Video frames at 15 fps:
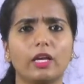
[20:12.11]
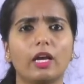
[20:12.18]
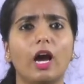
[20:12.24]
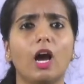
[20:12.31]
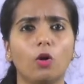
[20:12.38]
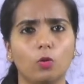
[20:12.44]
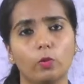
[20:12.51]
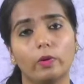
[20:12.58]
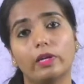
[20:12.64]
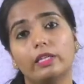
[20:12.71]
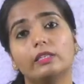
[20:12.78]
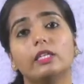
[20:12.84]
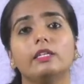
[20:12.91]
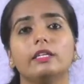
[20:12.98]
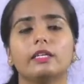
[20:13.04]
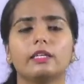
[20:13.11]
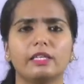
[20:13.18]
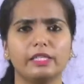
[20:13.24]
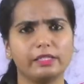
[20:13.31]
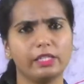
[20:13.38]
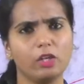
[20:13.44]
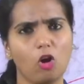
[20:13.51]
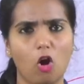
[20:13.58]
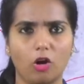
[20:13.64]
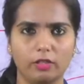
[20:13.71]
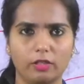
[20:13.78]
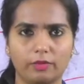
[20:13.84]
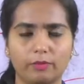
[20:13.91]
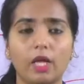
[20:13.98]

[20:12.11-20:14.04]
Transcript: How? In the decreasing order.